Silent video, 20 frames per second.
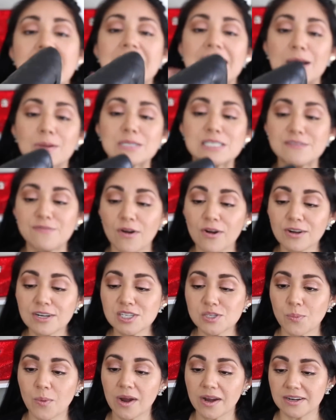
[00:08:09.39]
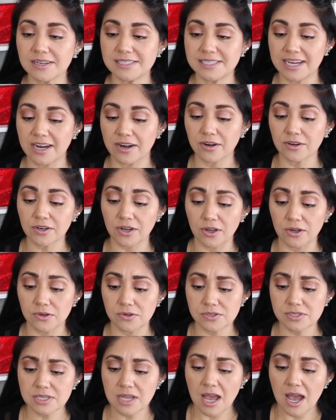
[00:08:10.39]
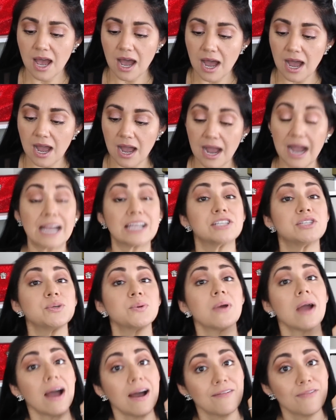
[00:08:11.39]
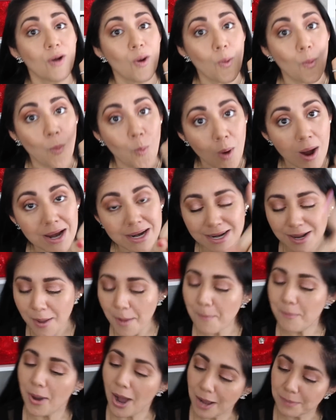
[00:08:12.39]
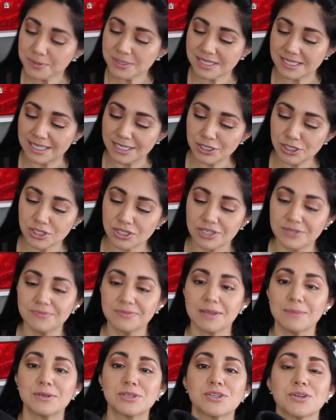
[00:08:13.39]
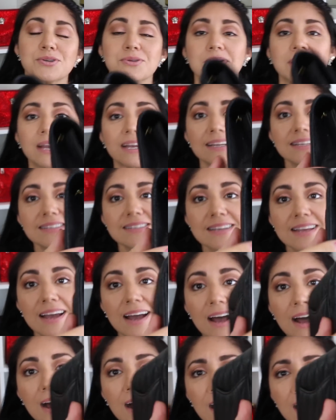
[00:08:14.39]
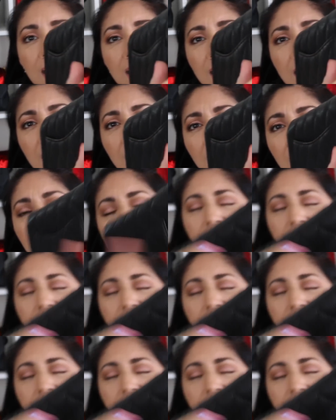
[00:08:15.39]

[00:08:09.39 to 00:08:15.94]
Now, as far as wear and tear goes, uh, I do have one pop stitch. Let me show you guys uh,